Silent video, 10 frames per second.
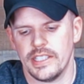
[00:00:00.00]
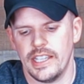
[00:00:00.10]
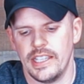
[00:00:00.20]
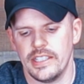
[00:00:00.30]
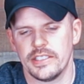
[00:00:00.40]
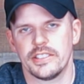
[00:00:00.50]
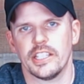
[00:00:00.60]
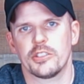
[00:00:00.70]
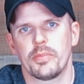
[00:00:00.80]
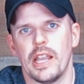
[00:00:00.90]
a
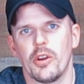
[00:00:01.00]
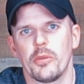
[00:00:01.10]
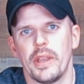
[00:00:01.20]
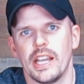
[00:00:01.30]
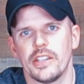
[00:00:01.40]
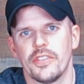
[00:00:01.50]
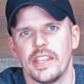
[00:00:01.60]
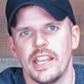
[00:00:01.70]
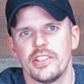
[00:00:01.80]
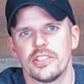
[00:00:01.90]
6-power
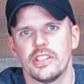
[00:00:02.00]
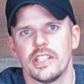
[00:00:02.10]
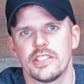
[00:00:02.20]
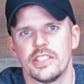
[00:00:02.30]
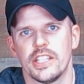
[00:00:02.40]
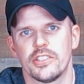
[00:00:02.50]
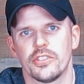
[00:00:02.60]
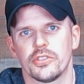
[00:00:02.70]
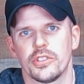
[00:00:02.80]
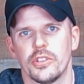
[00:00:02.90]
magnification. It's
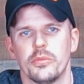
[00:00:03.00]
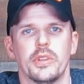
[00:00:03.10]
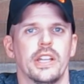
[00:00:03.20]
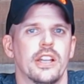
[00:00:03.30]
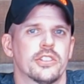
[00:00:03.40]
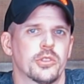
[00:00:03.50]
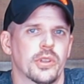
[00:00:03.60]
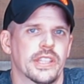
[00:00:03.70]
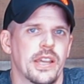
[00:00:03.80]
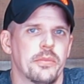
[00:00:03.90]
digital zoom, so
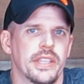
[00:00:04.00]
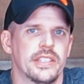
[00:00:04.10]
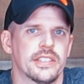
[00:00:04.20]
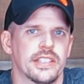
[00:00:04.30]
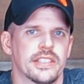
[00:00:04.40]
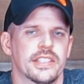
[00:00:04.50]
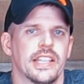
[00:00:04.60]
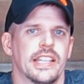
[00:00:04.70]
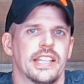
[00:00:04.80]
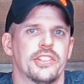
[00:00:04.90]
what that means is
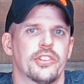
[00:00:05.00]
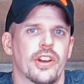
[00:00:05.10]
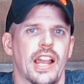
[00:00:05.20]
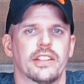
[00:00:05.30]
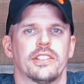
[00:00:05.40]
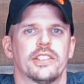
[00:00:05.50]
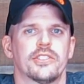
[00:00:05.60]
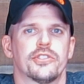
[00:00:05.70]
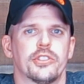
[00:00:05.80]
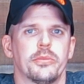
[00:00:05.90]
you're actually
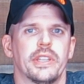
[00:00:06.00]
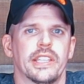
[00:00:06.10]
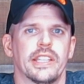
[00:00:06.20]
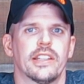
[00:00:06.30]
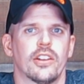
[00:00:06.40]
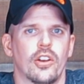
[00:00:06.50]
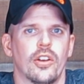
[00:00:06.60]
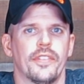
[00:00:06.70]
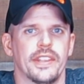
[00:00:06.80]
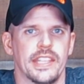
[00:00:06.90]
just zooming in
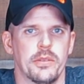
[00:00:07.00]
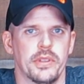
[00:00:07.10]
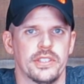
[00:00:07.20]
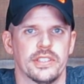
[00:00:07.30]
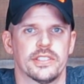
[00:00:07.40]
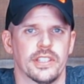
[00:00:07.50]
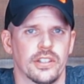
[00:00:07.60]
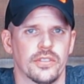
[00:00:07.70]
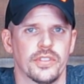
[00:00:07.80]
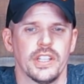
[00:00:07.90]
on the image
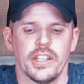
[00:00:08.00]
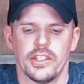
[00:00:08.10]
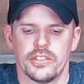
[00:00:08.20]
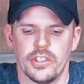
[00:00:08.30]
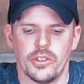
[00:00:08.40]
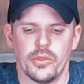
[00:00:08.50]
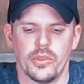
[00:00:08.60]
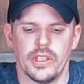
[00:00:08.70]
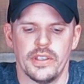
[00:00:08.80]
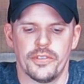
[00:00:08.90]
itself.
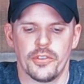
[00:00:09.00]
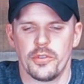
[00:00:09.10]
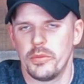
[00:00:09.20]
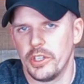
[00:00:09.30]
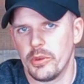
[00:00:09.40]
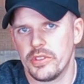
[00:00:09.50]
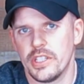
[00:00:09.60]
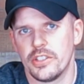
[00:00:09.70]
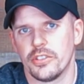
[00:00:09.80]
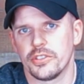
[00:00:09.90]
So if you're familiar with
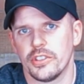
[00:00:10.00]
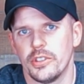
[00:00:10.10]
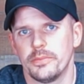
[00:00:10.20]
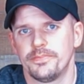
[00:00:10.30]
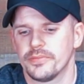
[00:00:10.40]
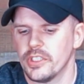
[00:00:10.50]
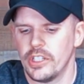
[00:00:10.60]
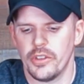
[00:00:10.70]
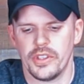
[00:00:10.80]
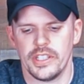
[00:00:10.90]
digital zoom, you
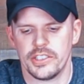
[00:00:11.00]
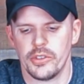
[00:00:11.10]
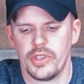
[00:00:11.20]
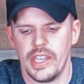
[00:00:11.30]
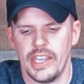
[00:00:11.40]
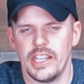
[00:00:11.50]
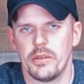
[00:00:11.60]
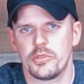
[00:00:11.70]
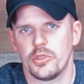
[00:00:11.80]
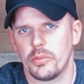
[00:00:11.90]
know that it's okay
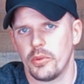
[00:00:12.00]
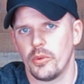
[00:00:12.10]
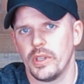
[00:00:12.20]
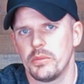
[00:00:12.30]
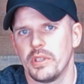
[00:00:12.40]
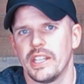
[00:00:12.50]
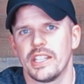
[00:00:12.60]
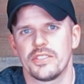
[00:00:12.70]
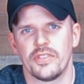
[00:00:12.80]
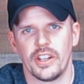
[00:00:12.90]
up to a point, but it
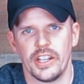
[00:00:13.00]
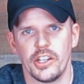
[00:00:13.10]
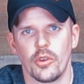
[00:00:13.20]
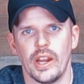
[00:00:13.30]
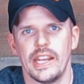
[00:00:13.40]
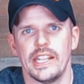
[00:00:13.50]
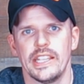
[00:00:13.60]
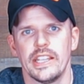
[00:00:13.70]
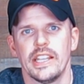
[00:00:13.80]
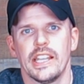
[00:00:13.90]
gets very
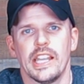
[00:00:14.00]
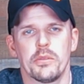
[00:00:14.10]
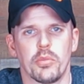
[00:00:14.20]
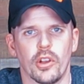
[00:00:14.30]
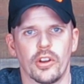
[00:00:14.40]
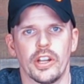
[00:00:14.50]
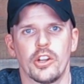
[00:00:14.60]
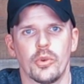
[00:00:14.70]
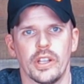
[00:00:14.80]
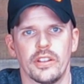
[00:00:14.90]
grainy and blurry
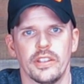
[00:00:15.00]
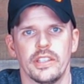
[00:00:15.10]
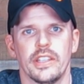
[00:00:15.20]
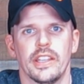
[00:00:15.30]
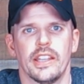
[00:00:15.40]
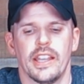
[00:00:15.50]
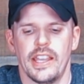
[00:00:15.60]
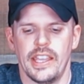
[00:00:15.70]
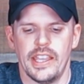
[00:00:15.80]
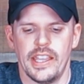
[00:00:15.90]
quickly.
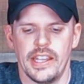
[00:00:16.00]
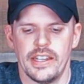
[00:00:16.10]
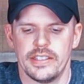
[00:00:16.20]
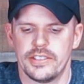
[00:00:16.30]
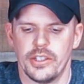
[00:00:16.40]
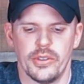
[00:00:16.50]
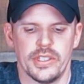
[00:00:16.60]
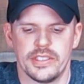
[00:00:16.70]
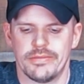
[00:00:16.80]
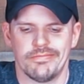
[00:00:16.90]
And so
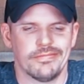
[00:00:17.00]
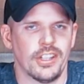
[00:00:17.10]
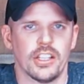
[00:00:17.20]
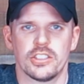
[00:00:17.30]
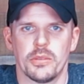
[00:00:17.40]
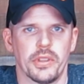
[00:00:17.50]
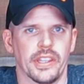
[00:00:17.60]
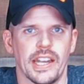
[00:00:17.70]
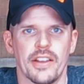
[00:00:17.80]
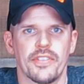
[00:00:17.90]
it's not something
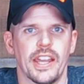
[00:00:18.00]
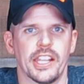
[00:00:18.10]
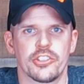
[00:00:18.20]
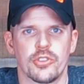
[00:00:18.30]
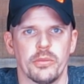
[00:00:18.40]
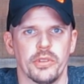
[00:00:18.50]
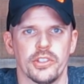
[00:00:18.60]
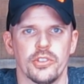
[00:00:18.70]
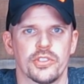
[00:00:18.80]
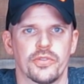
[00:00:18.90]
that I find extremely
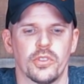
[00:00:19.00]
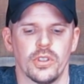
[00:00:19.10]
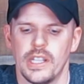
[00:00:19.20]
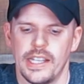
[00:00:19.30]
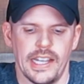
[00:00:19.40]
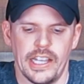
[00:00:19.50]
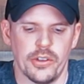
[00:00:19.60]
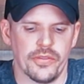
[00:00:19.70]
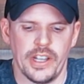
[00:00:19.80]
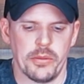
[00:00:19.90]
useful. I
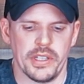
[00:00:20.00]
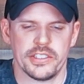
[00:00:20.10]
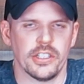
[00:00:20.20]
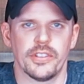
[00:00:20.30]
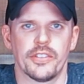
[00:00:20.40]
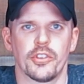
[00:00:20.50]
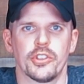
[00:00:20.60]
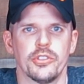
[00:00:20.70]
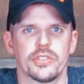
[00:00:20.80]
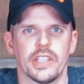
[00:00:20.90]
don't find myself ever
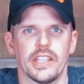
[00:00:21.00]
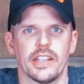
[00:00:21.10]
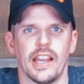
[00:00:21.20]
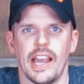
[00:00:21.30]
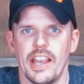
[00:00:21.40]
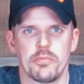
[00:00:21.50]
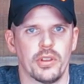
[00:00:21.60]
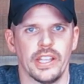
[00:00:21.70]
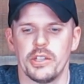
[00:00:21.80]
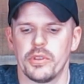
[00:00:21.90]
using it. I have
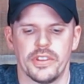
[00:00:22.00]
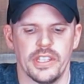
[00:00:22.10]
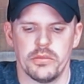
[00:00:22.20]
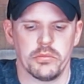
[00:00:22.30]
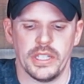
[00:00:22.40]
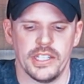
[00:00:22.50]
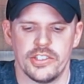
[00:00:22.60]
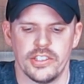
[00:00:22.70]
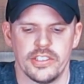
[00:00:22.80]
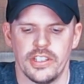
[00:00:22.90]
played with it, but it's
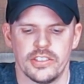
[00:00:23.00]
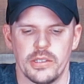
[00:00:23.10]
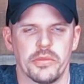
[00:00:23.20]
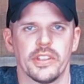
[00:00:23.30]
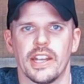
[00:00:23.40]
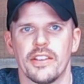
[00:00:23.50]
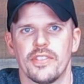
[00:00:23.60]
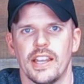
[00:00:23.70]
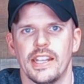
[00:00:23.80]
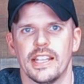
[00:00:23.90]
just not something that I
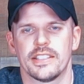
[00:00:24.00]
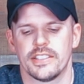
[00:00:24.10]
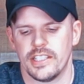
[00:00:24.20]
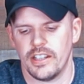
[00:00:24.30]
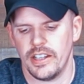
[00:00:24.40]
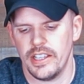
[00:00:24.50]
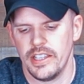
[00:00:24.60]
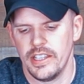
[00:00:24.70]
find necessary.